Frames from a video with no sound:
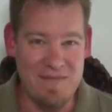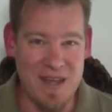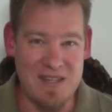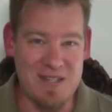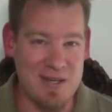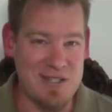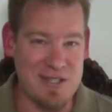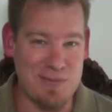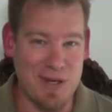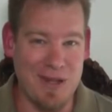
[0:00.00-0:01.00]
that it starts to
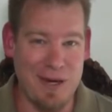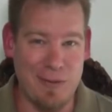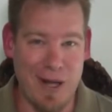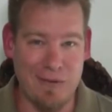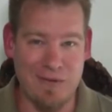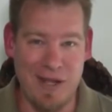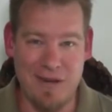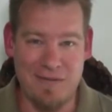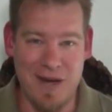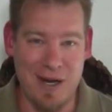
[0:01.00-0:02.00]
spread like
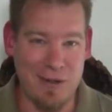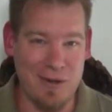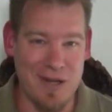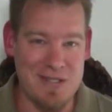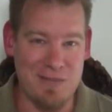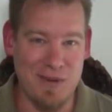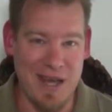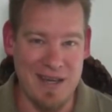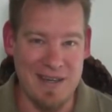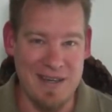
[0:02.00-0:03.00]
wildfire across the
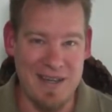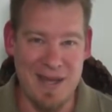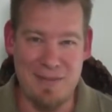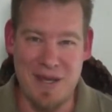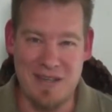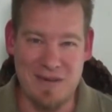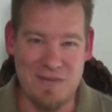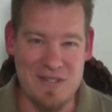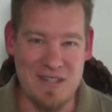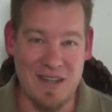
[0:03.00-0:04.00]
planet and make a
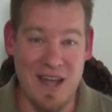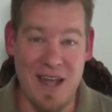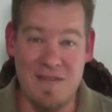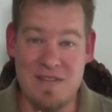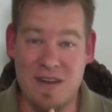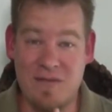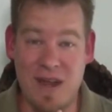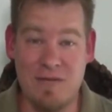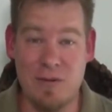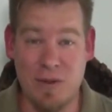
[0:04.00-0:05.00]
difference in the lives of
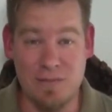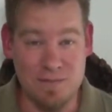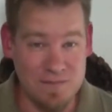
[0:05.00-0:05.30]
everyone.